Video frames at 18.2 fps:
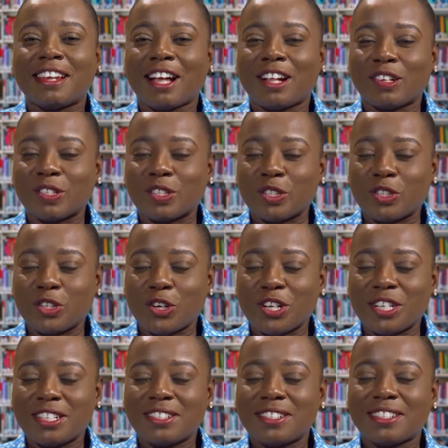Dollar
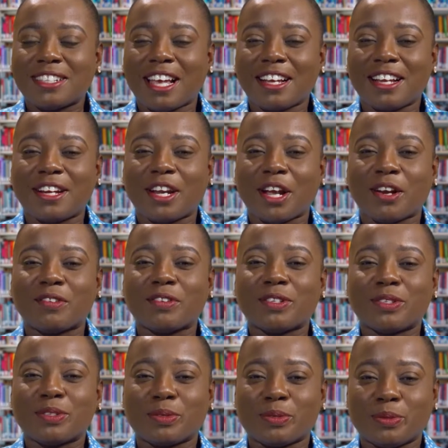Jordan Secondary
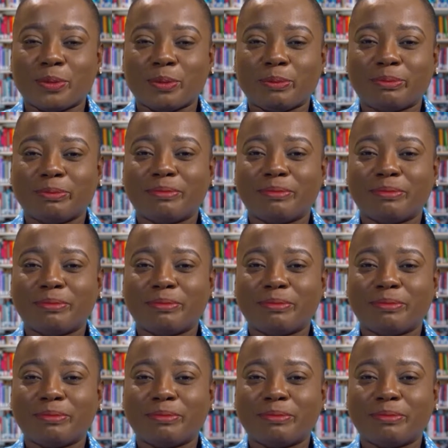School.